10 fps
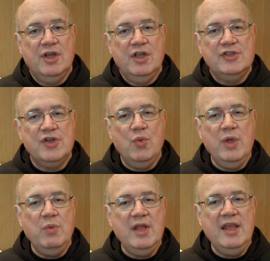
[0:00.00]
So we
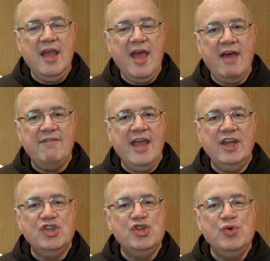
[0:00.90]
really have a
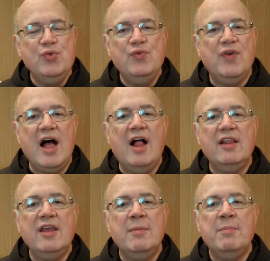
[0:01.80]

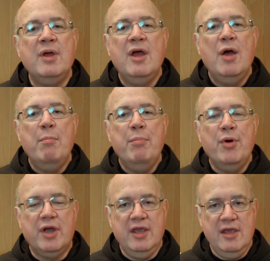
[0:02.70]
2-volume
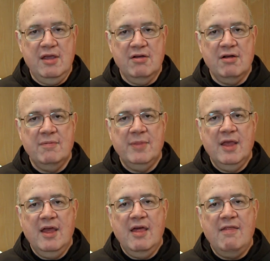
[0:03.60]
book here
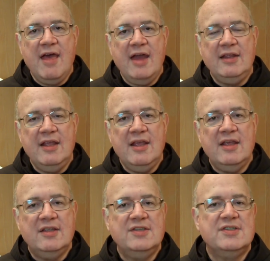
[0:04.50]
that
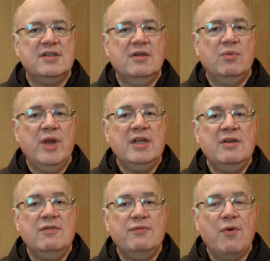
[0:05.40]
is
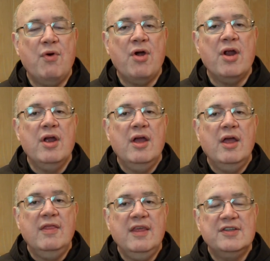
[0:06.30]
written for
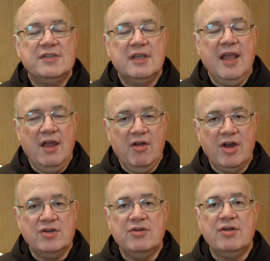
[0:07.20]
this
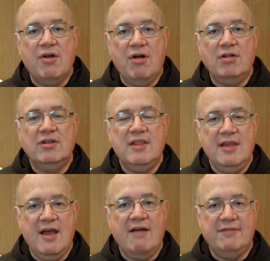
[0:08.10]
character called
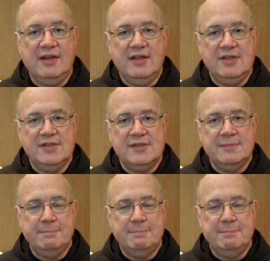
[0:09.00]
Theophilus.